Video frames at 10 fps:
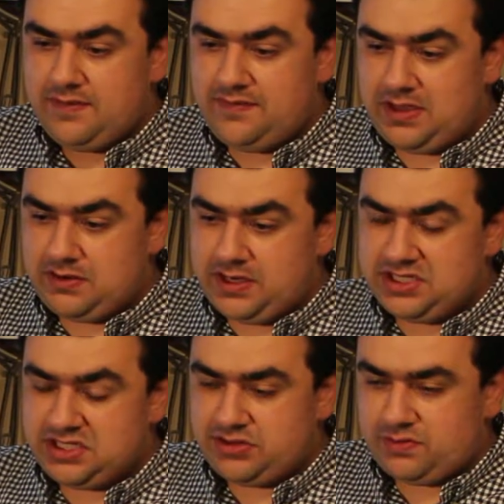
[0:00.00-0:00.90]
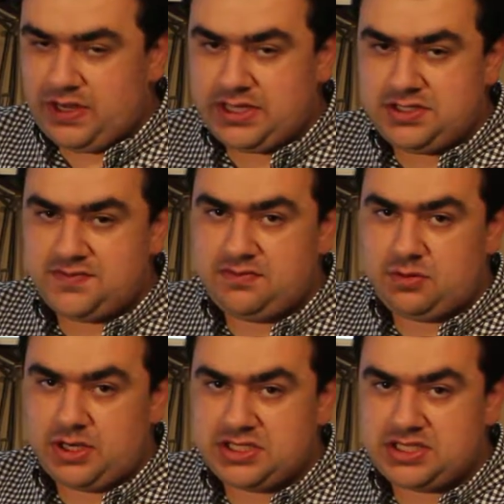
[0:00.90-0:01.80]
various threats,
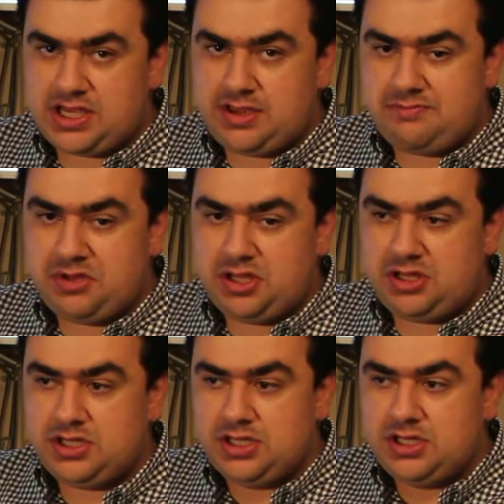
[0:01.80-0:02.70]
for example,